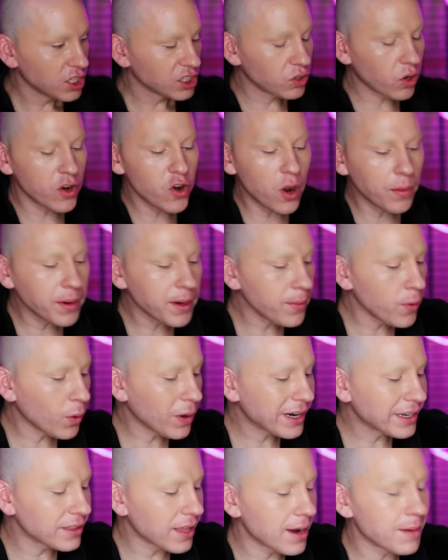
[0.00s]
So I know I'm gonna be
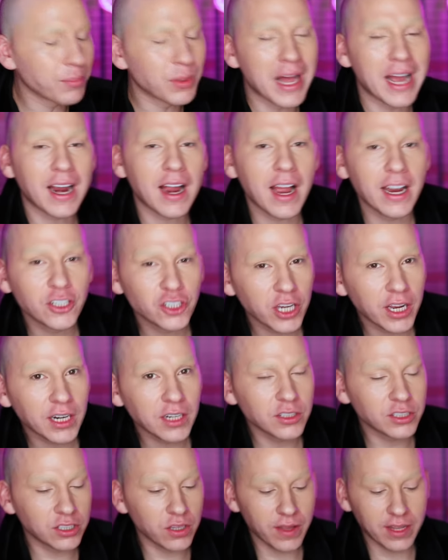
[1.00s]
wearing a lot of black
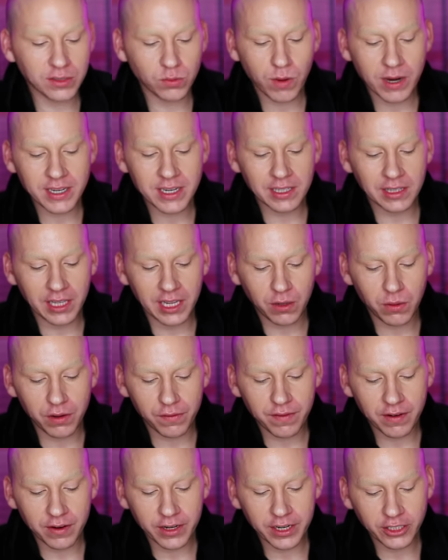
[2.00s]
eyeshadow, so that's why I did
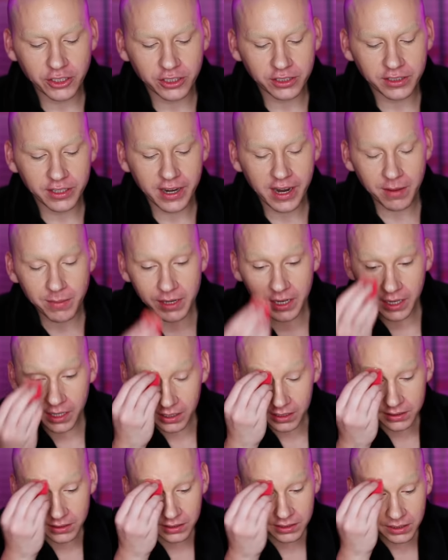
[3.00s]
liquid foundation today
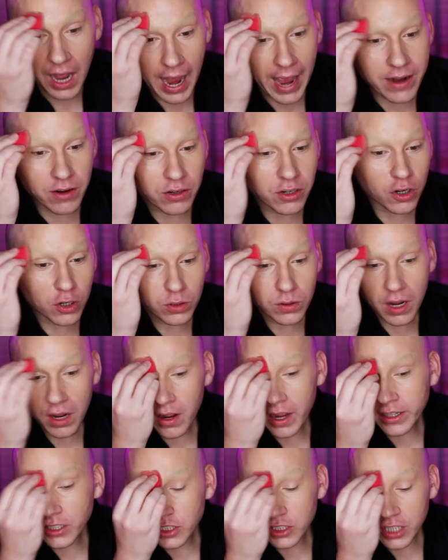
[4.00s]
because I don't know,
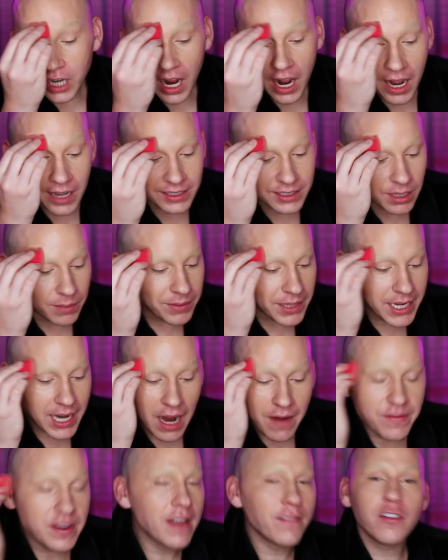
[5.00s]
I, something
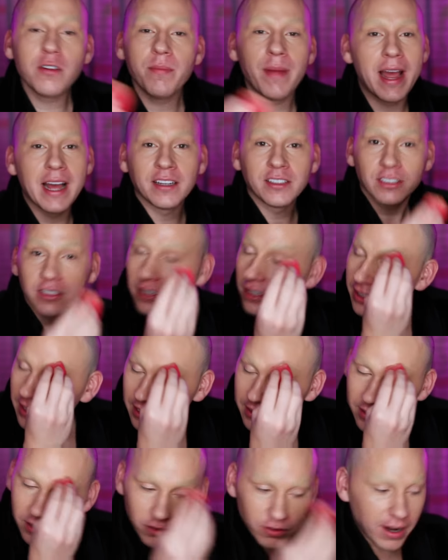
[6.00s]
I've never mastered
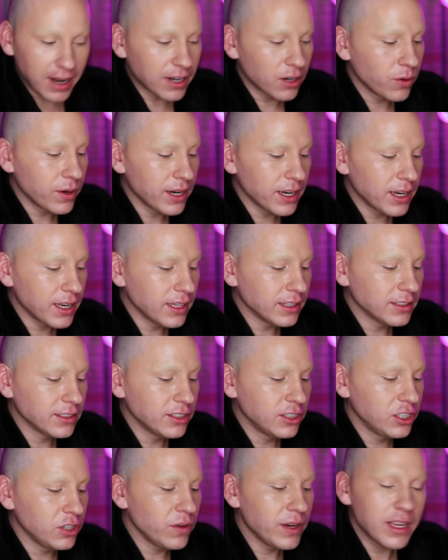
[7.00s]
as a drag queen is
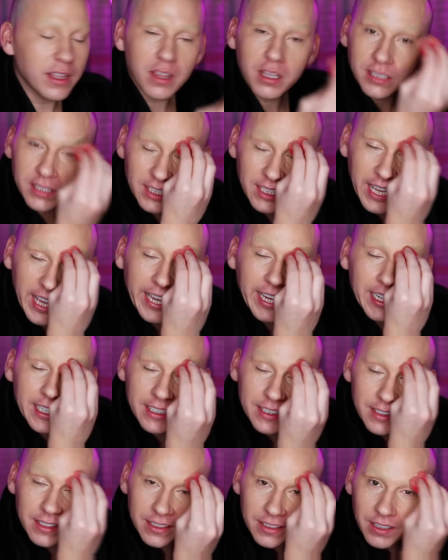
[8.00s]
doing the
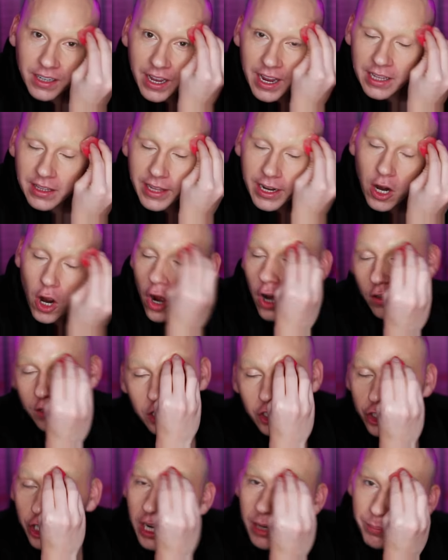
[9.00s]
skin and like all
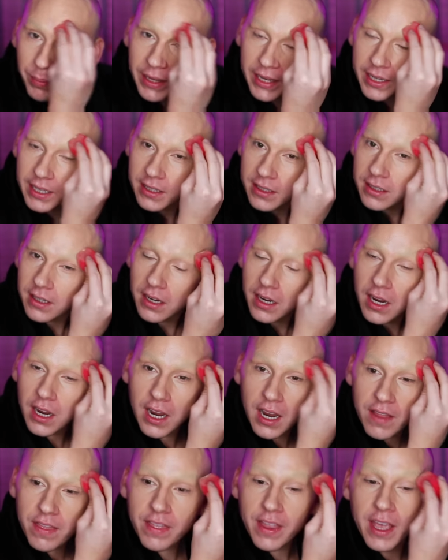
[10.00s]
the shaping
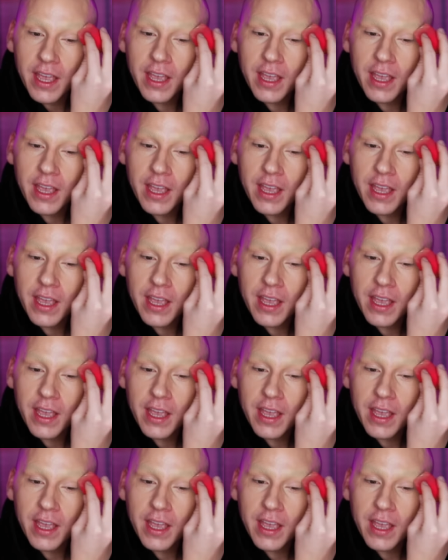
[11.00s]
and